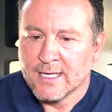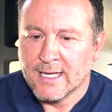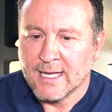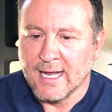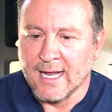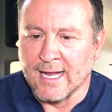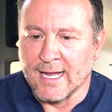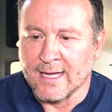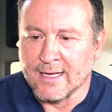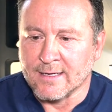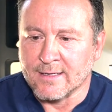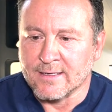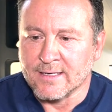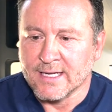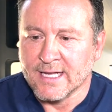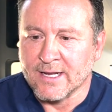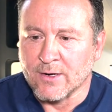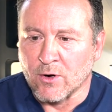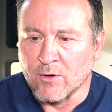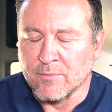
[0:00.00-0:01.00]
And
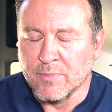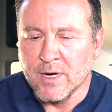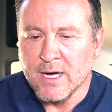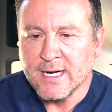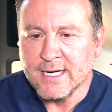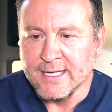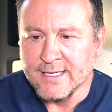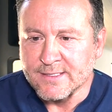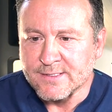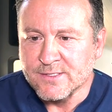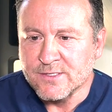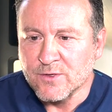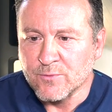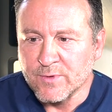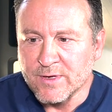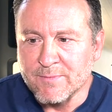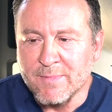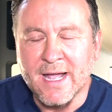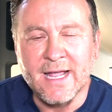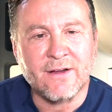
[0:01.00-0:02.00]
in our bodies,
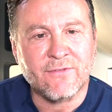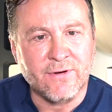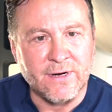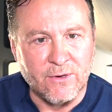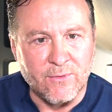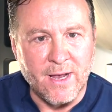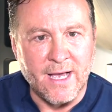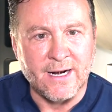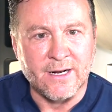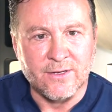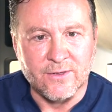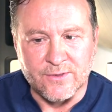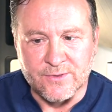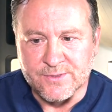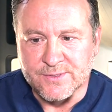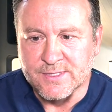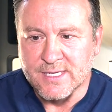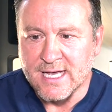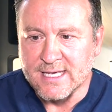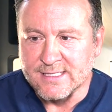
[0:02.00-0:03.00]
we make free
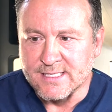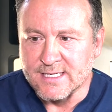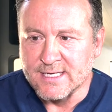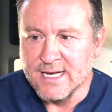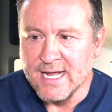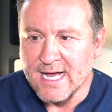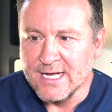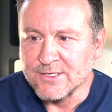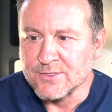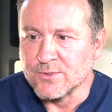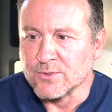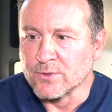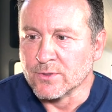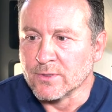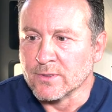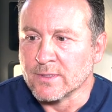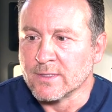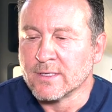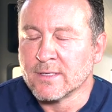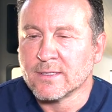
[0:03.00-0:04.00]
radicals as a
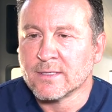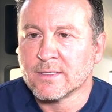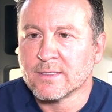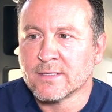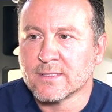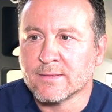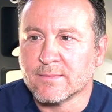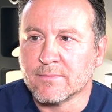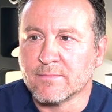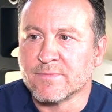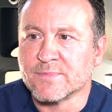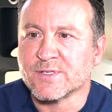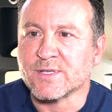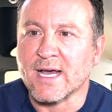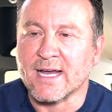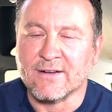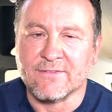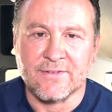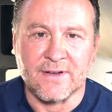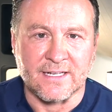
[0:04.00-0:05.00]
natural
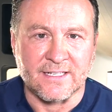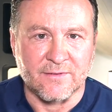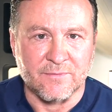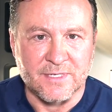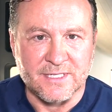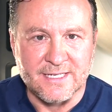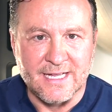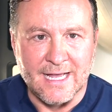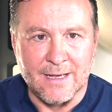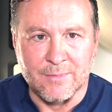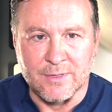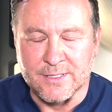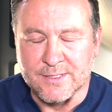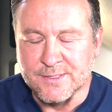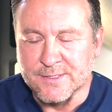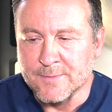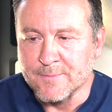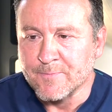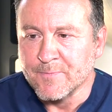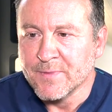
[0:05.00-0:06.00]
side effect of
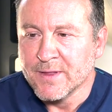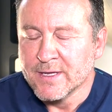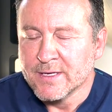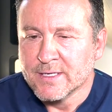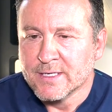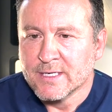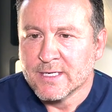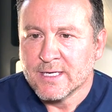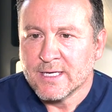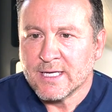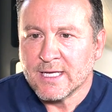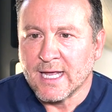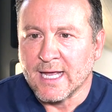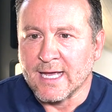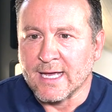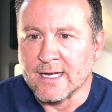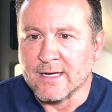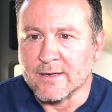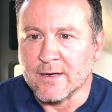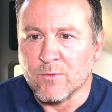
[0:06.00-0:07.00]
metabolism.
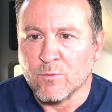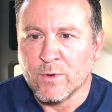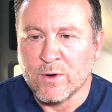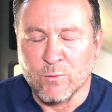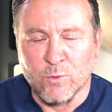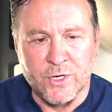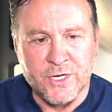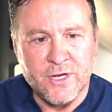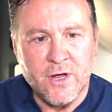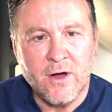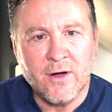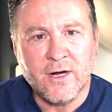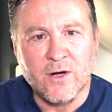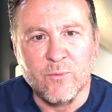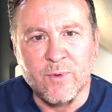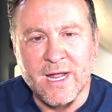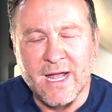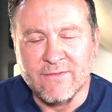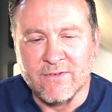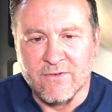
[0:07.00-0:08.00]
And when we're younger,
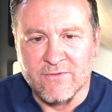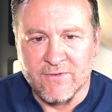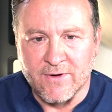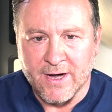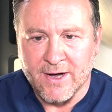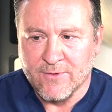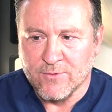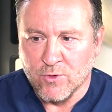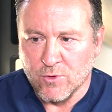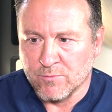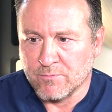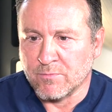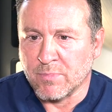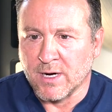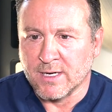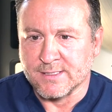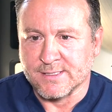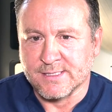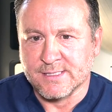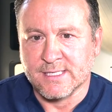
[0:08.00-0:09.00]
we have a very
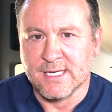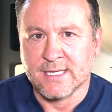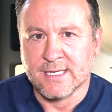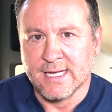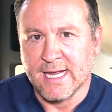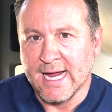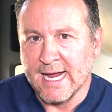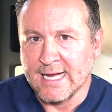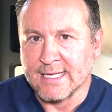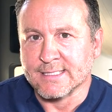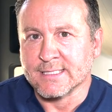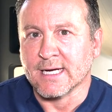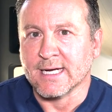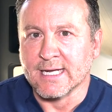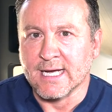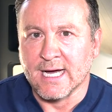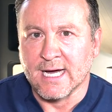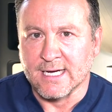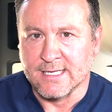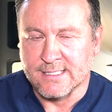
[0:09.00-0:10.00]
robust
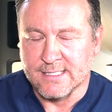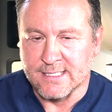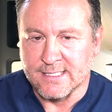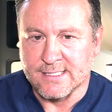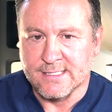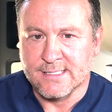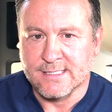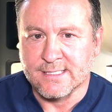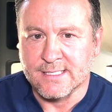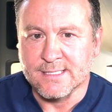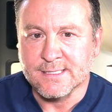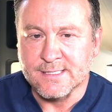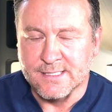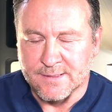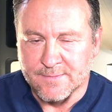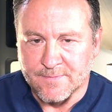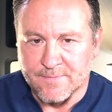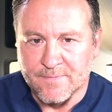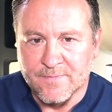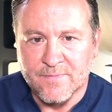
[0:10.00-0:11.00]
antioxidant
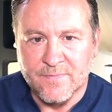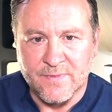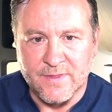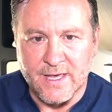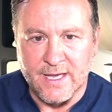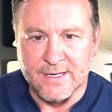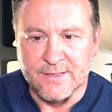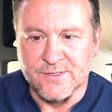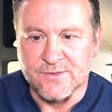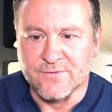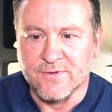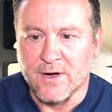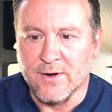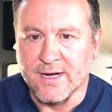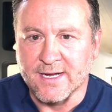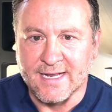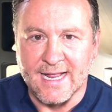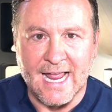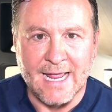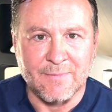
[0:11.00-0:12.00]
system that is
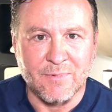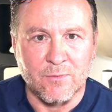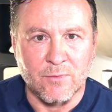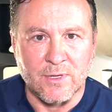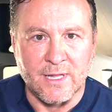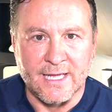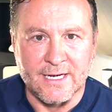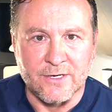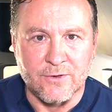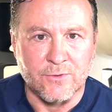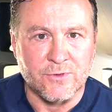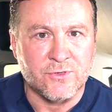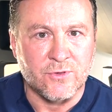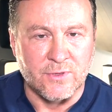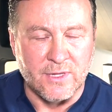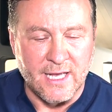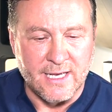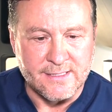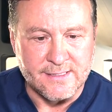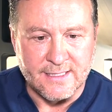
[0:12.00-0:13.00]
very capable at
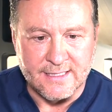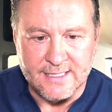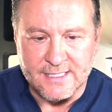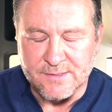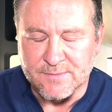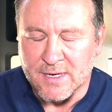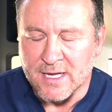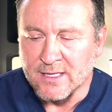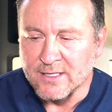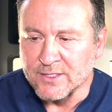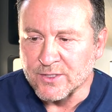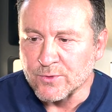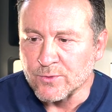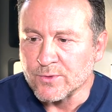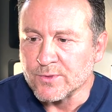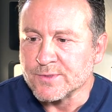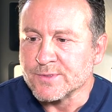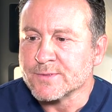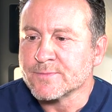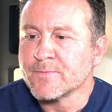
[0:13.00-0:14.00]
neutralizing these
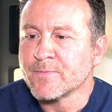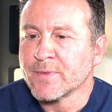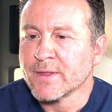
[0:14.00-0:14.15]
molecules.